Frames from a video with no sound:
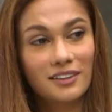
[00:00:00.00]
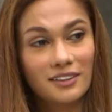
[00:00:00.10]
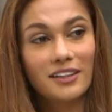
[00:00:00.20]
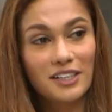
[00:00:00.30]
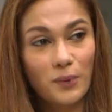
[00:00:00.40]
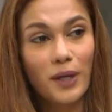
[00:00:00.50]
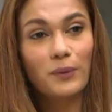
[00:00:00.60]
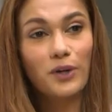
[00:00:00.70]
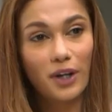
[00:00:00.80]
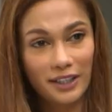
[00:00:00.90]
So that's why
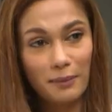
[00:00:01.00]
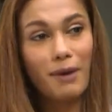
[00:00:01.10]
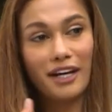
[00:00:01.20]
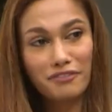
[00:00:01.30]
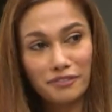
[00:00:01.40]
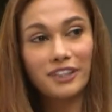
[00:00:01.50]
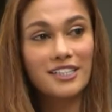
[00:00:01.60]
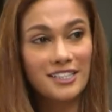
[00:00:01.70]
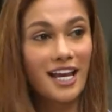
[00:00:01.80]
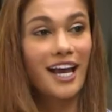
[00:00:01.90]
we call it the
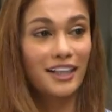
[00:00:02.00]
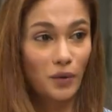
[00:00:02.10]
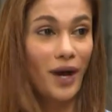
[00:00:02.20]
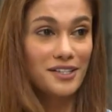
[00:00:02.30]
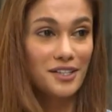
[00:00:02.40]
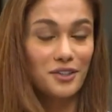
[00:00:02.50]
mindfulness and the wiser